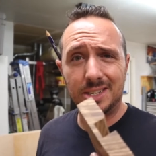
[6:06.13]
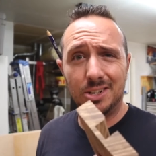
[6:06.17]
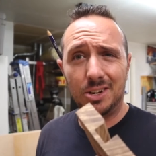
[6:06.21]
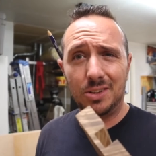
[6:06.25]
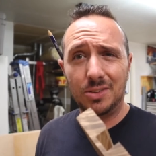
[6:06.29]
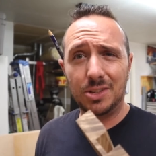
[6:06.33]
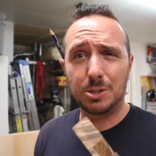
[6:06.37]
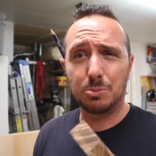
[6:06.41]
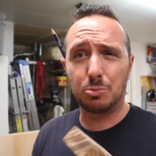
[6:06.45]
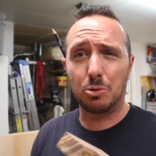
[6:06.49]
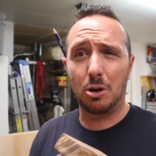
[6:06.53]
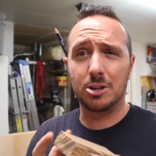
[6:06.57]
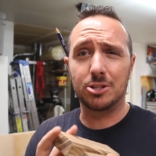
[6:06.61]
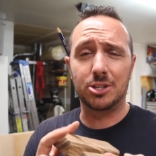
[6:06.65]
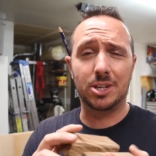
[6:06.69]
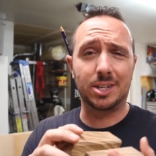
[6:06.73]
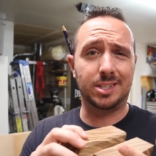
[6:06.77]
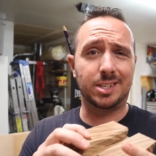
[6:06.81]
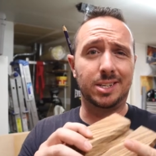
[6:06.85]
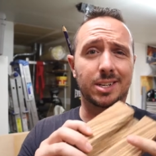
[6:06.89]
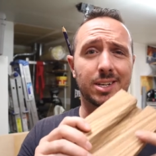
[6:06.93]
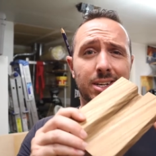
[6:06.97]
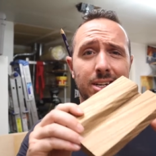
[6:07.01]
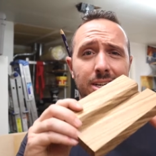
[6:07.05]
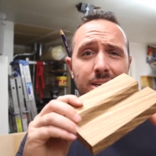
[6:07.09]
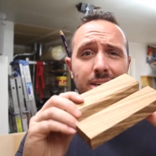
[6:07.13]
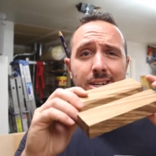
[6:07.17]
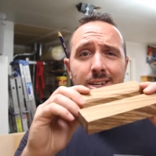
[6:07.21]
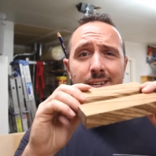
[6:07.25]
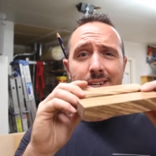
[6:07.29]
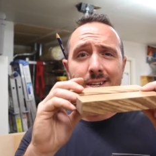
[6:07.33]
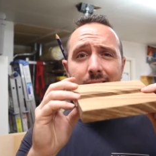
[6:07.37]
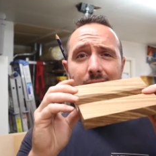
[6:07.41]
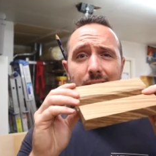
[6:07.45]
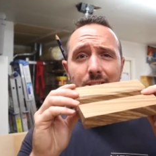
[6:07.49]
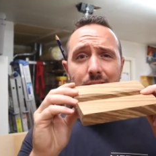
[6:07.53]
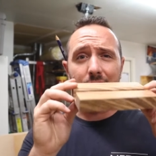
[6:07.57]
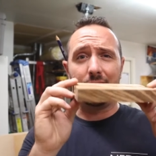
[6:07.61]
it on this project.
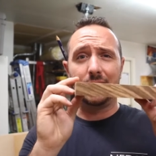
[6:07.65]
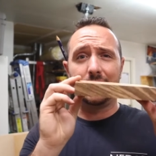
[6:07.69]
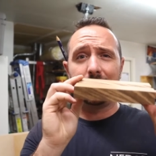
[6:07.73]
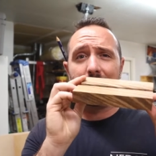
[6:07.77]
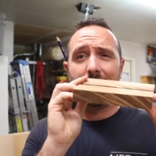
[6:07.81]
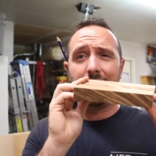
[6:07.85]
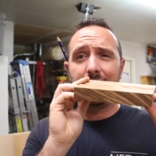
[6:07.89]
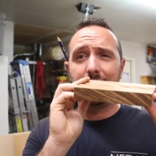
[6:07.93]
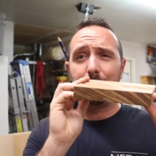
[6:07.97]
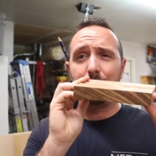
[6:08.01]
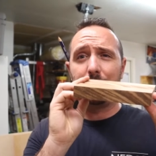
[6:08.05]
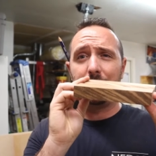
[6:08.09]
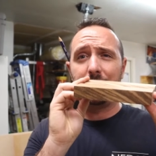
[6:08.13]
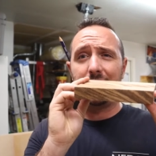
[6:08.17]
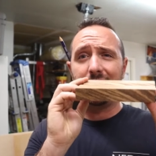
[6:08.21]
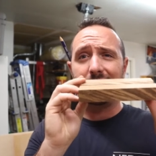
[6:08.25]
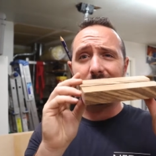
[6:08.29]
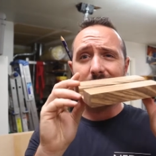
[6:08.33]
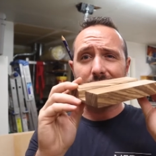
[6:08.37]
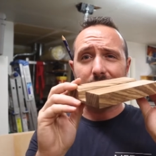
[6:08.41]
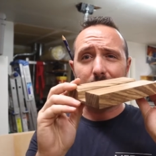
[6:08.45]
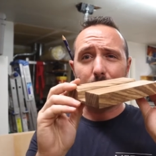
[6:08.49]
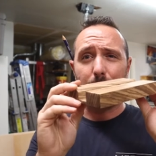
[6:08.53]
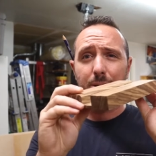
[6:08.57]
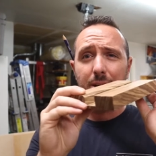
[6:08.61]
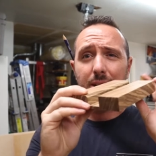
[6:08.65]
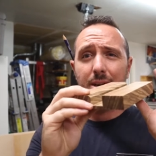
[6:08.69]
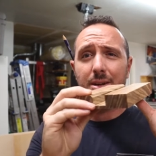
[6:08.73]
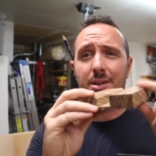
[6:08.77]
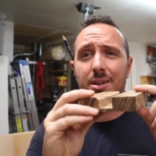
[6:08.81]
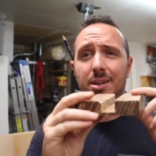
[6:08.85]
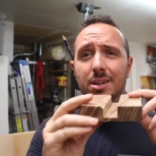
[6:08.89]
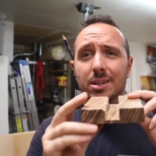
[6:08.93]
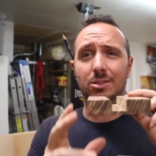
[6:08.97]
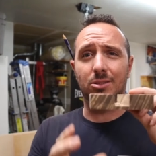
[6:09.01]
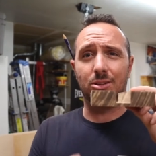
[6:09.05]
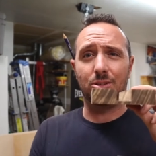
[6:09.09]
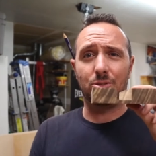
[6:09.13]
This is gonna tidy up the desk a little bit,
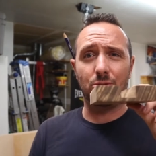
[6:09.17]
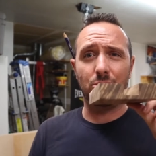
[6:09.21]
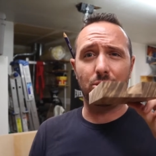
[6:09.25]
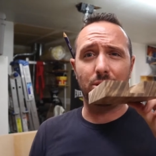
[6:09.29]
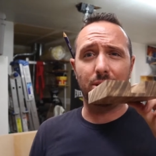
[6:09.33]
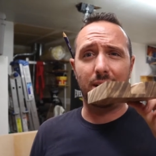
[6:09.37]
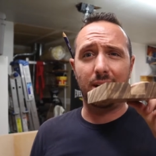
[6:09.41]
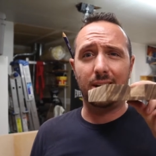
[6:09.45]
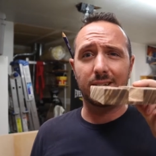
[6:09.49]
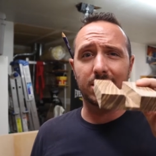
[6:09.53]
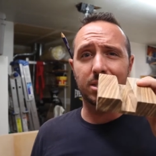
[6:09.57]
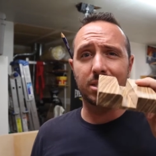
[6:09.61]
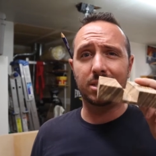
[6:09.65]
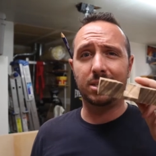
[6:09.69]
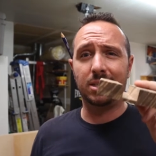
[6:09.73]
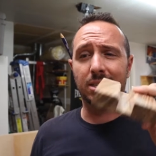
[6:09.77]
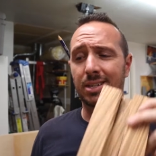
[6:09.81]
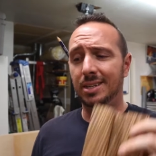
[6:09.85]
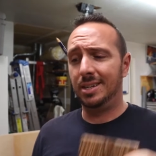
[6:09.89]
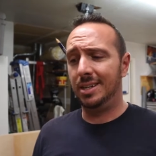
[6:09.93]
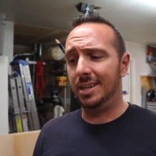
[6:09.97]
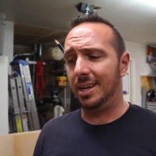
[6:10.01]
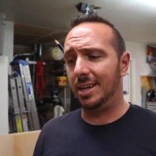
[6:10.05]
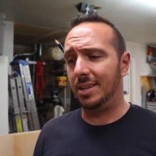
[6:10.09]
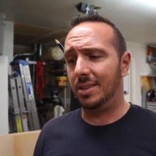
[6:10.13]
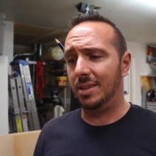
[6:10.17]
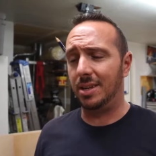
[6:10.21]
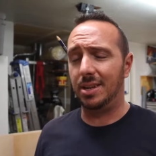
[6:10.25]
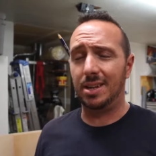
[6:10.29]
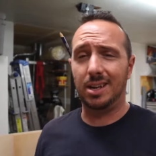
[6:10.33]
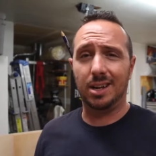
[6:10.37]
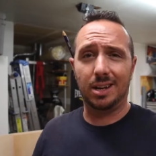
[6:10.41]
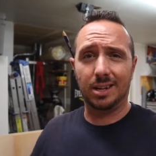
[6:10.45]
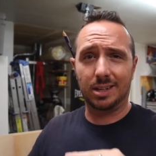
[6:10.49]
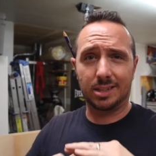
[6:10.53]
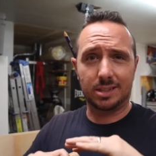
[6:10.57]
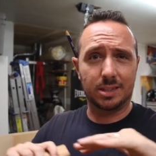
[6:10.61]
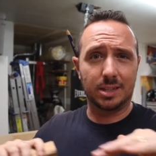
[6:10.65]
look really nice, and
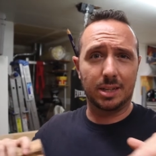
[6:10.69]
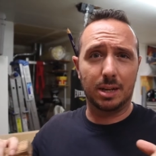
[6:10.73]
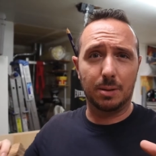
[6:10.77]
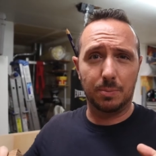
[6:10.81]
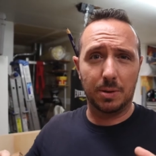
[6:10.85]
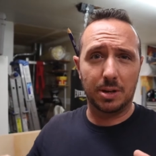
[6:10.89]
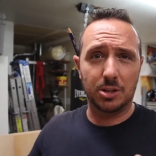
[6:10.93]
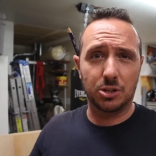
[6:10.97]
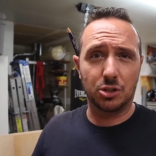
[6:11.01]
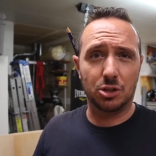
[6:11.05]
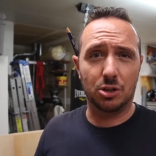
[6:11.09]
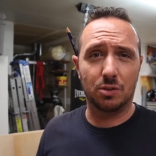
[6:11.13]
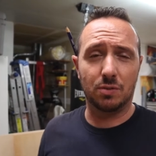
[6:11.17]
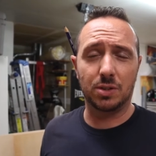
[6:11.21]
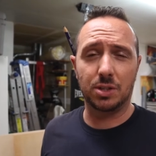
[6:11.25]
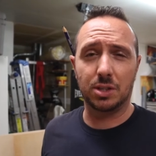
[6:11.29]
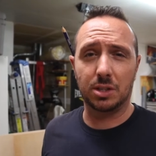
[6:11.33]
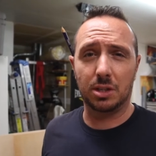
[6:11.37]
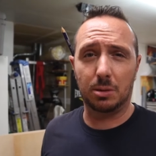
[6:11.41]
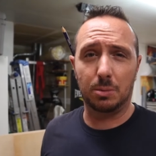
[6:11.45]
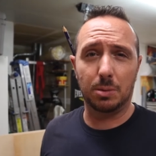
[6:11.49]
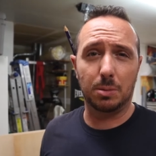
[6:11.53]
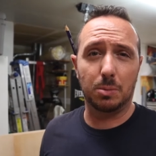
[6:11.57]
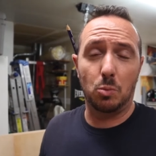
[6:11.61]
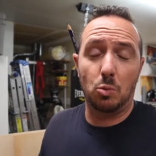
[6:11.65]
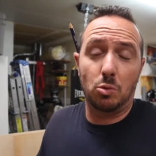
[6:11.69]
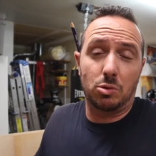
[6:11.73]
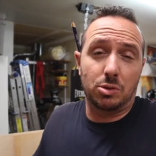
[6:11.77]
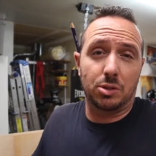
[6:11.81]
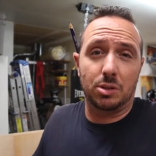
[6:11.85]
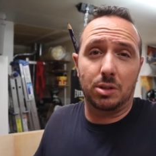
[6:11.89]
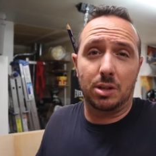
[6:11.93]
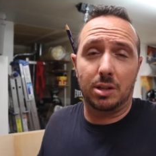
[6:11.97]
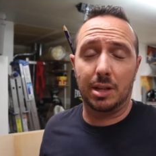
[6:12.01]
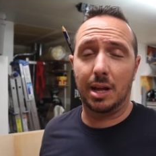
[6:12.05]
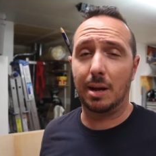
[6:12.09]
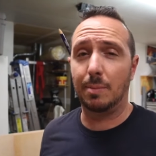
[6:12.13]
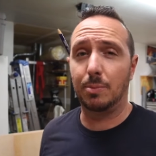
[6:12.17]
then clean up that surface a little bit more
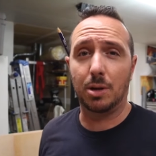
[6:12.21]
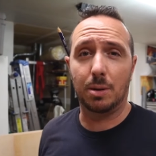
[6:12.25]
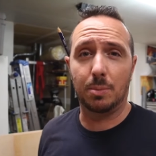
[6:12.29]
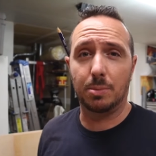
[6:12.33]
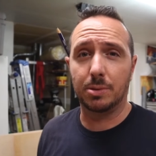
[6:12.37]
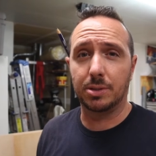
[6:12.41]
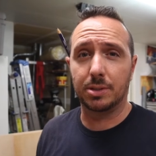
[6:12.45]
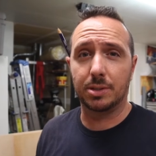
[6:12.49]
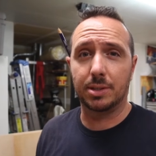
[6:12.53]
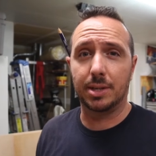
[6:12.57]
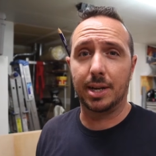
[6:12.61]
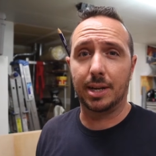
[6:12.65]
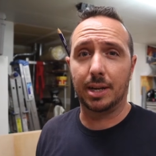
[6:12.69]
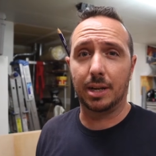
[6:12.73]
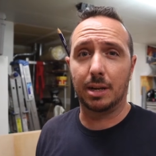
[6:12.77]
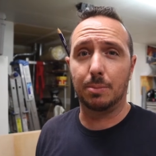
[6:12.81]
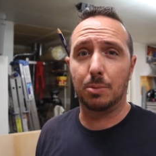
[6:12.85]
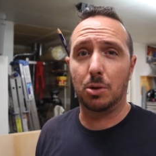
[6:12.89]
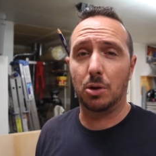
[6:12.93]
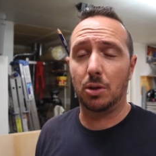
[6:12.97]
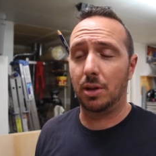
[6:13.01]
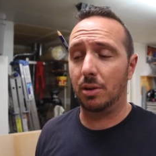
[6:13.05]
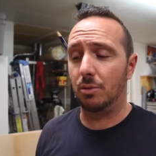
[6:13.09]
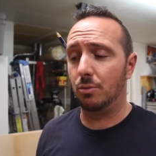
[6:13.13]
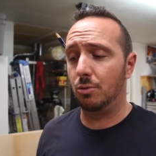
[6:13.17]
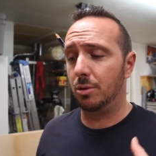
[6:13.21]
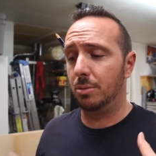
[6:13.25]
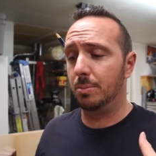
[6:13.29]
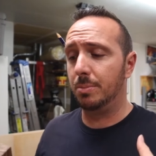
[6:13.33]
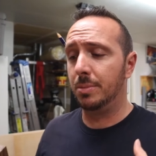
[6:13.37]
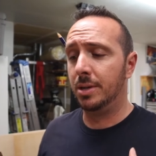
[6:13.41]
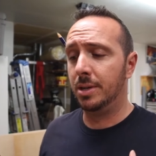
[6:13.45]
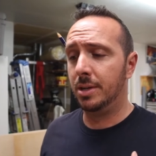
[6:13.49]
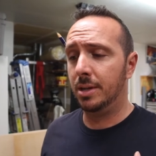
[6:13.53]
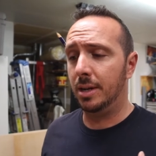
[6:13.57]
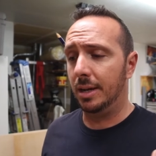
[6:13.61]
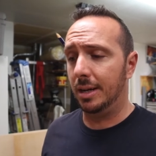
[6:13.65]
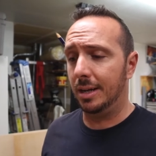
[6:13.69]
so that laptop isn't taking up all that room
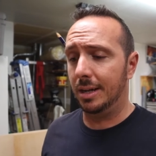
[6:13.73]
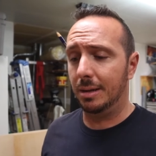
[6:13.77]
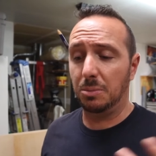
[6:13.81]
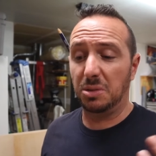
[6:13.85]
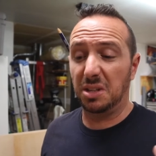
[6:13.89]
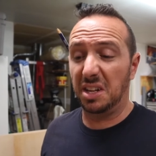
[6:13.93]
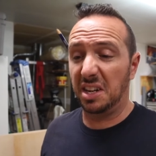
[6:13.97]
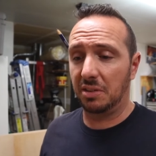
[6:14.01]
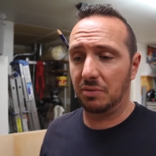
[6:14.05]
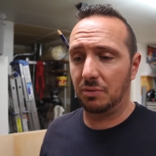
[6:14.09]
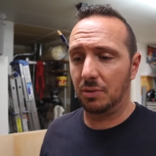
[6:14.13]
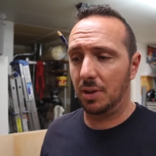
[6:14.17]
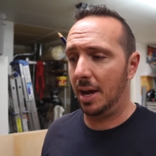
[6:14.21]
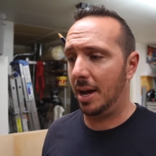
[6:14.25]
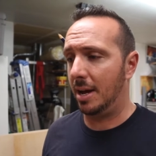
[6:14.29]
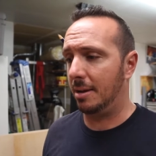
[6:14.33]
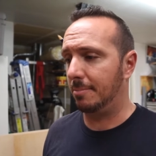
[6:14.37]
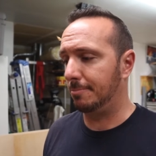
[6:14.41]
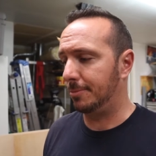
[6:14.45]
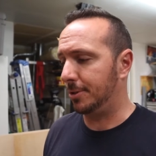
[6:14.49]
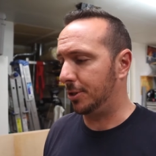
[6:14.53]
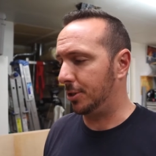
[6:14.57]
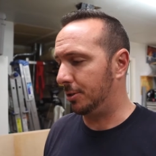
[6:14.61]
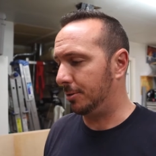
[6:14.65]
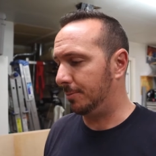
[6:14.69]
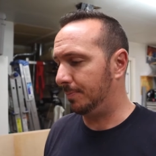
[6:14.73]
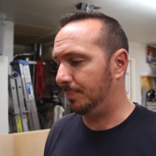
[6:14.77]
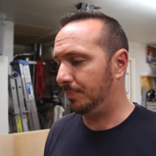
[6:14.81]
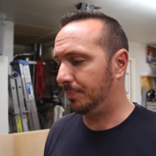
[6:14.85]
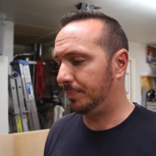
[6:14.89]
laying flat. So